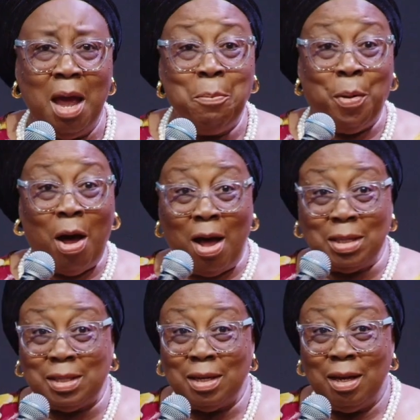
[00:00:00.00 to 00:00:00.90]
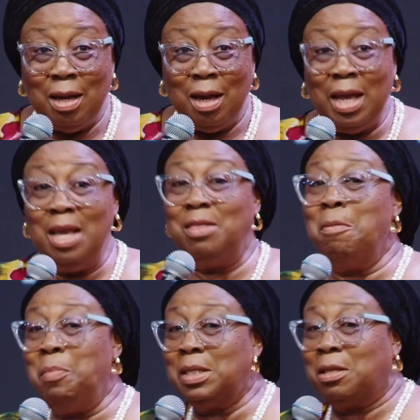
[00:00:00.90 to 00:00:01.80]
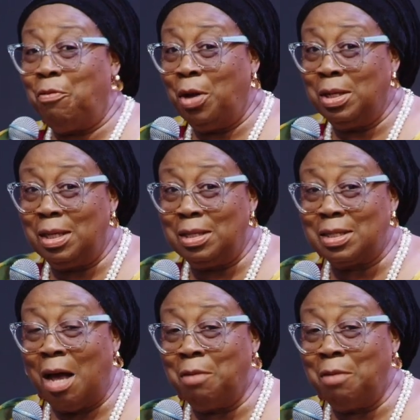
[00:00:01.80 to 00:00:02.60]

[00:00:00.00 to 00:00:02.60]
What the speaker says: But in the midst of all this,